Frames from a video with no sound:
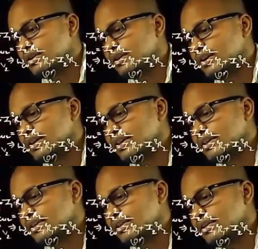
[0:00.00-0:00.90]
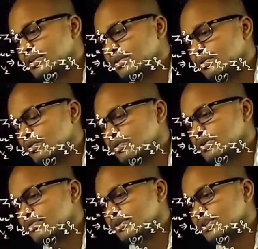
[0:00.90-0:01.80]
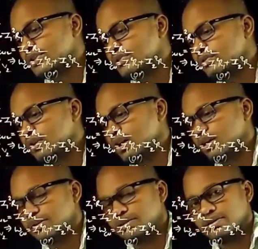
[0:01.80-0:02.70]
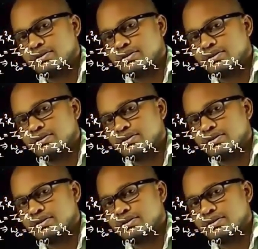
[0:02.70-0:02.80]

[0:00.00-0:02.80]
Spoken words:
I whole square into R,